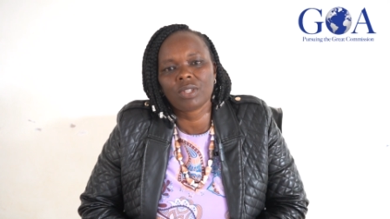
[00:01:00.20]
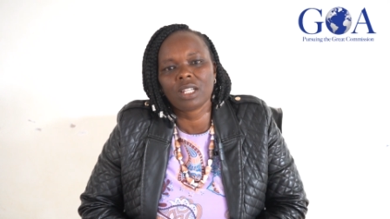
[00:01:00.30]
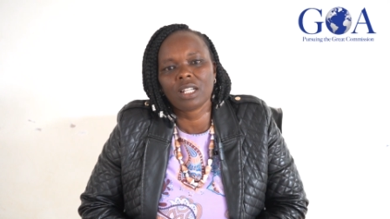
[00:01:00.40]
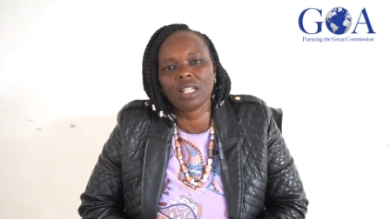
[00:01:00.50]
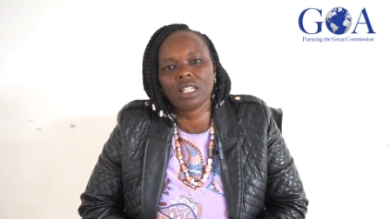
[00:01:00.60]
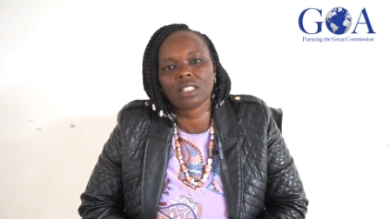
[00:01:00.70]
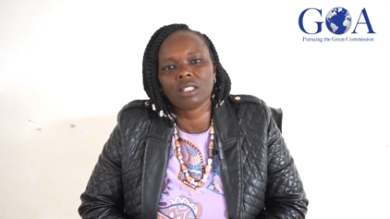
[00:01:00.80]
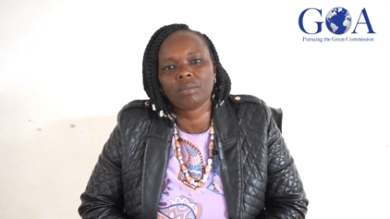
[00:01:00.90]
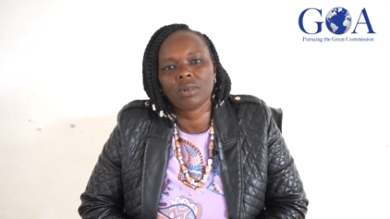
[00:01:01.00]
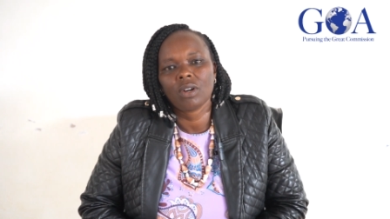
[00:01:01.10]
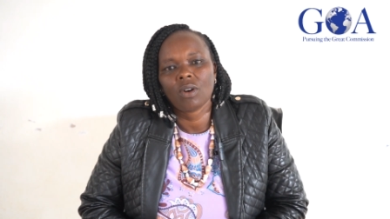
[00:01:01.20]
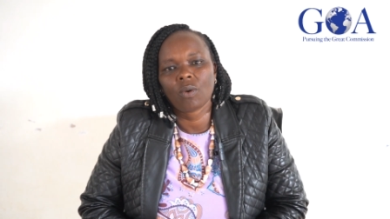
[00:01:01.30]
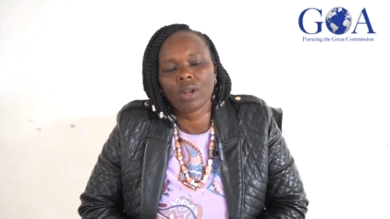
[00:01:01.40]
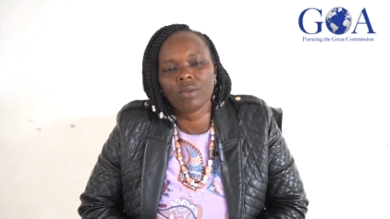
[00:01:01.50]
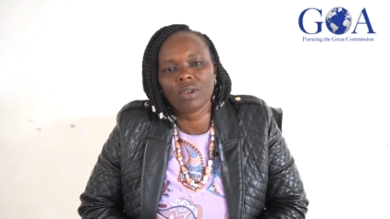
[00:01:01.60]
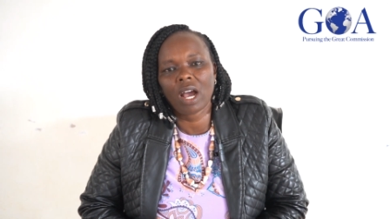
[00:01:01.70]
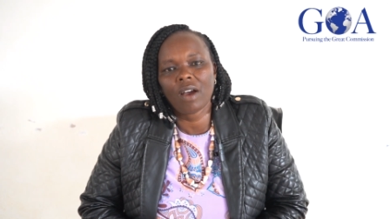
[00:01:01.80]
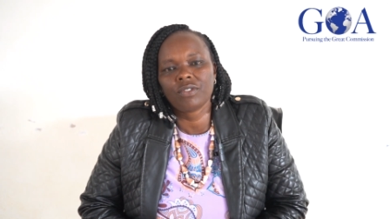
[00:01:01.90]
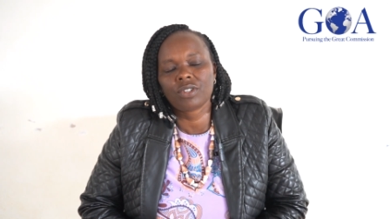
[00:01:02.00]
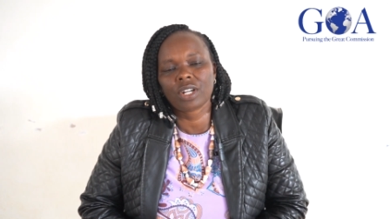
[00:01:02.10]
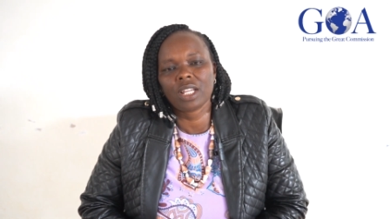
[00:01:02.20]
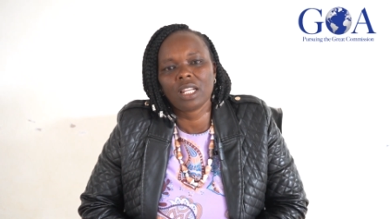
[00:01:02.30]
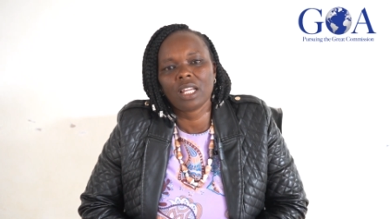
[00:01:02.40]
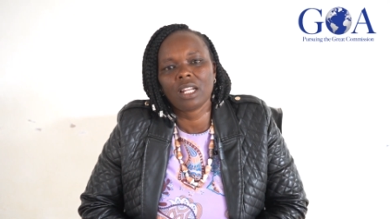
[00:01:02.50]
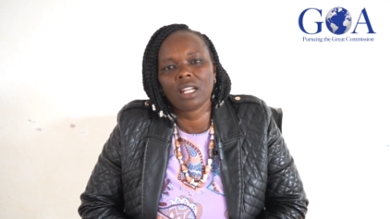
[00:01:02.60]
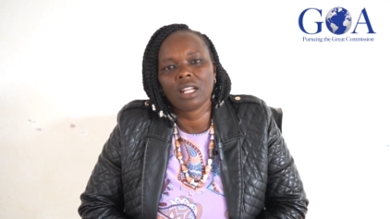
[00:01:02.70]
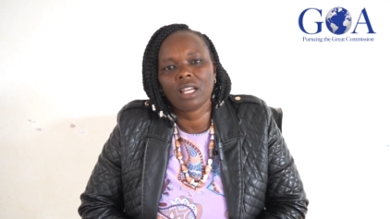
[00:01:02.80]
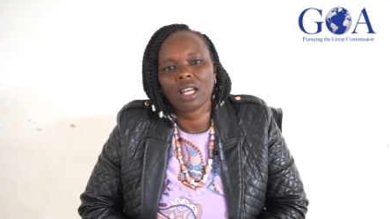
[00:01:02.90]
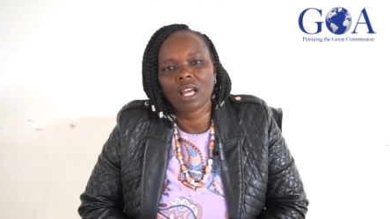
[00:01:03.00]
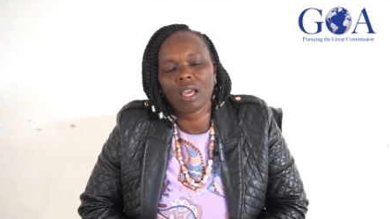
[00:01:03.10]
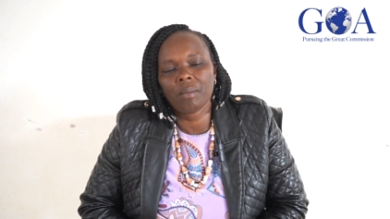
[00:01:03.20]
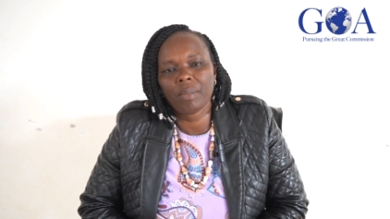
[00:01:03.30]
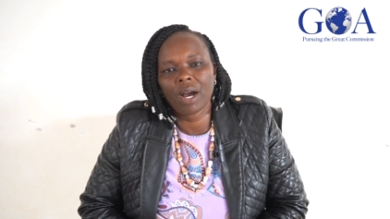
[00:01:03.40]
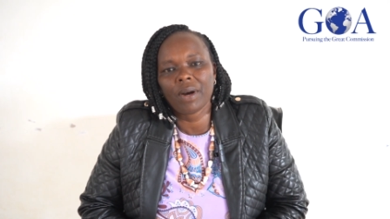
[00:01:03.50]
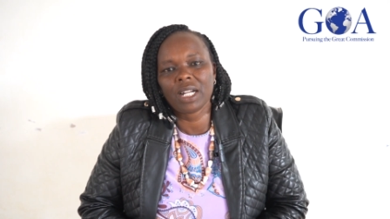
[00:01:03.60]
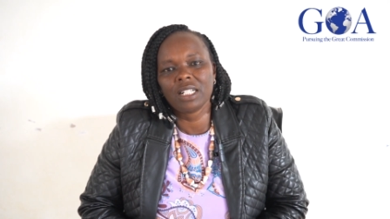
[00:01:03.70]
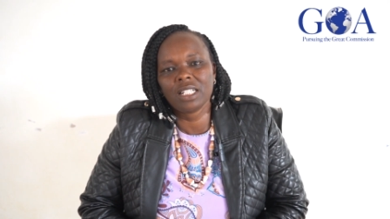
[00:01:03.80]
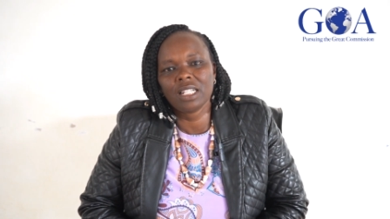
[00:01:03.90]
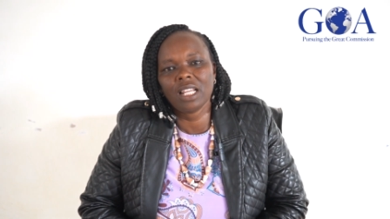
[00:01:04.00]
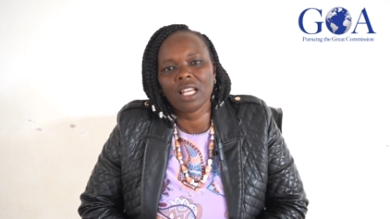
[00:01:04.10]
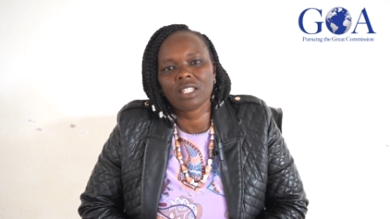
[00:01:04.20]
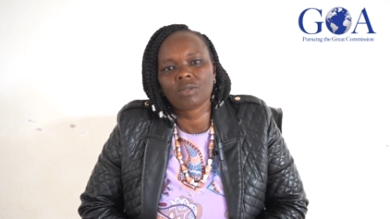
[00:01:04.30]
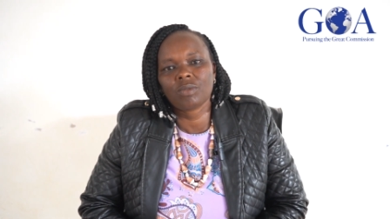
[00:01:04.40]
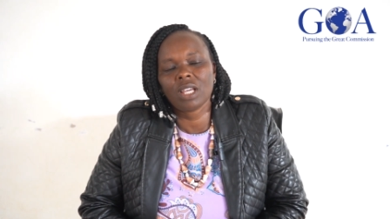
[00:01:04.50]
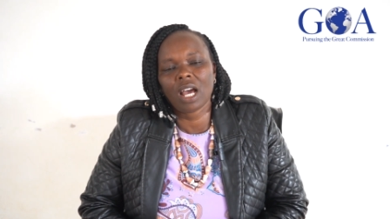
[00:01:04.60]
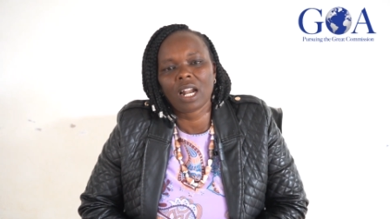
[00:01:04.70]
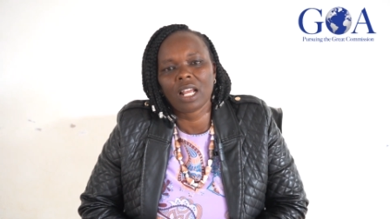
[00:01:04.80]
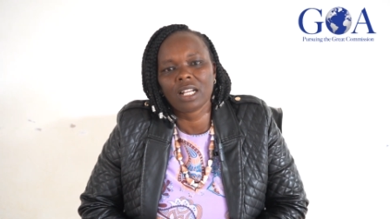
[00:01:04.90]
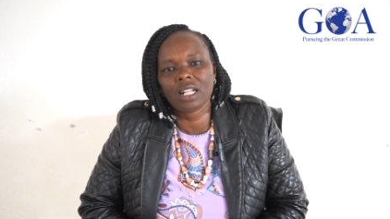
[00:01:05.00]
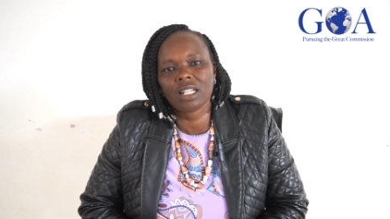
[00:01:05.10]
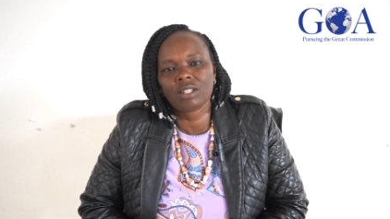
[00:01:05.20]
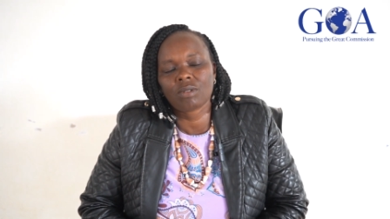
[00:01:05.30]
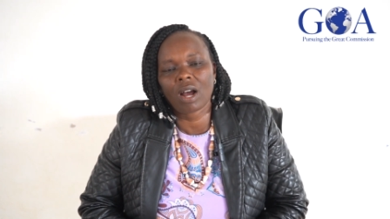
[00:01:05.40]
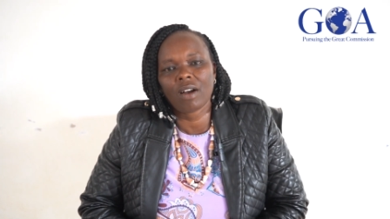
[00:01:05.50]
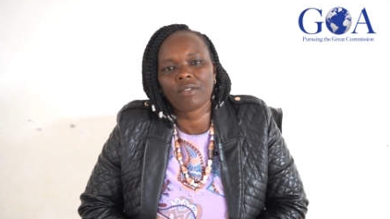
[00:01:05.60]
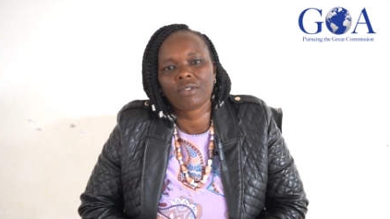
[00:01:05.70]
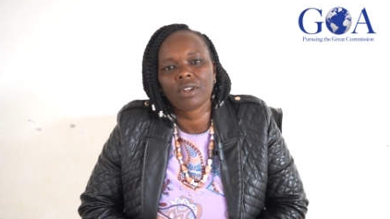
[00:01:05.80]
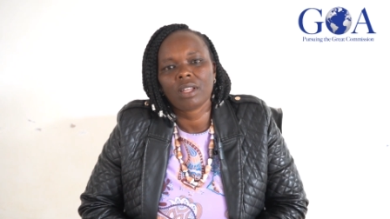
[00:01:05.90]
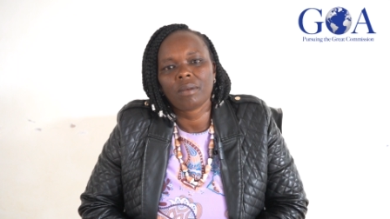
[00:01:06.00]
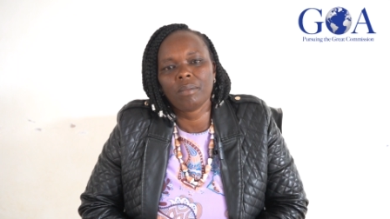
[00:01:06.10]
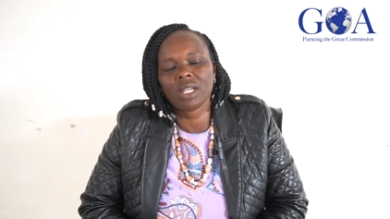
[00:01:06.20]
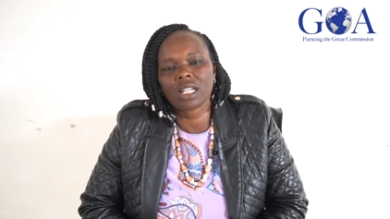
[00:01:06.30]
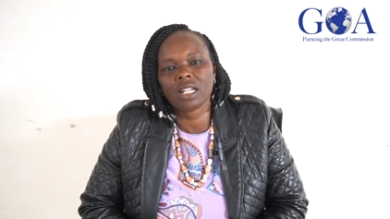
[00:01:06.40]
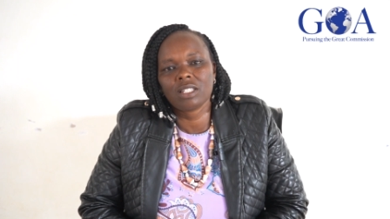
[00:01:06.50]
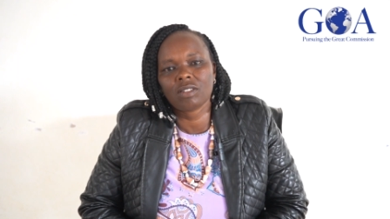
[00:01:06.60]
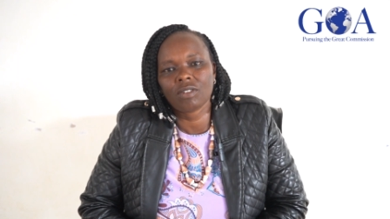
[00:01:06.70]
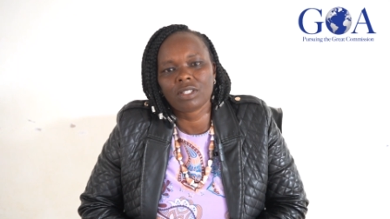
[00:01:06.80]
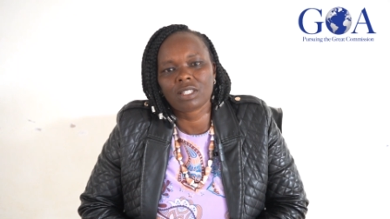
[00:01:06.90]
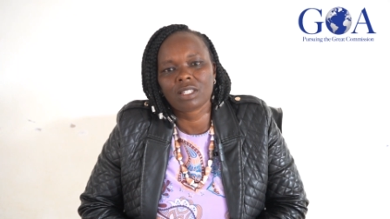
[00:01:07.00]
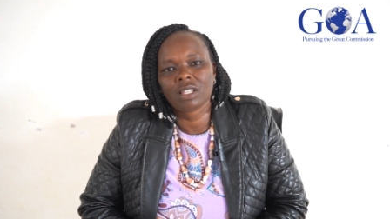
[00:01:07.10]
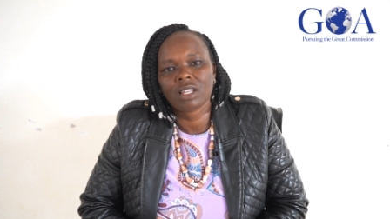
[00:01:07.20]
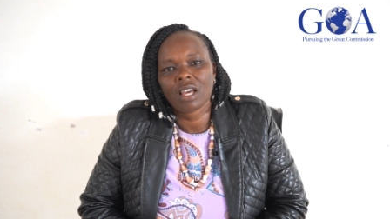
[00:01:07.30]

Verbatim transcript: with leadership. When we have trained and empowered leaders, we are likely to have better results.